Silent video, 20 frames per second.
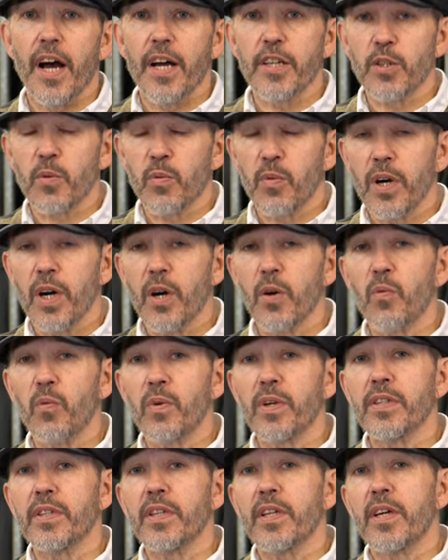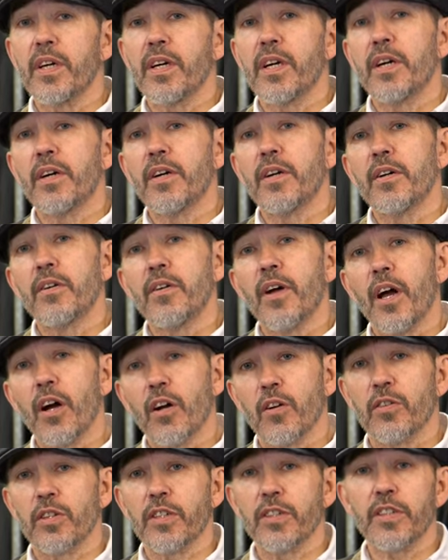as it were, with
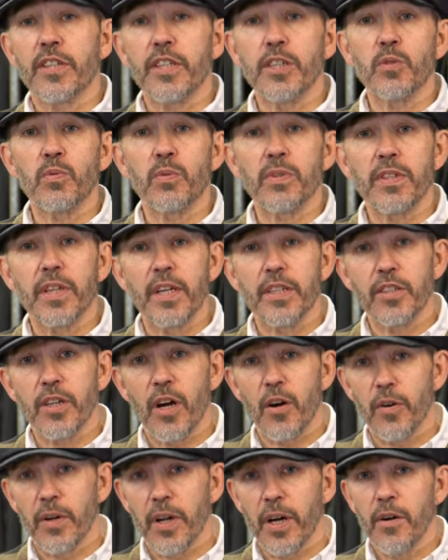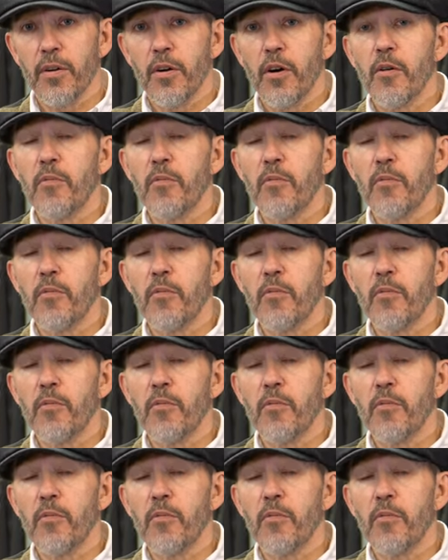Held as it is with Daytona.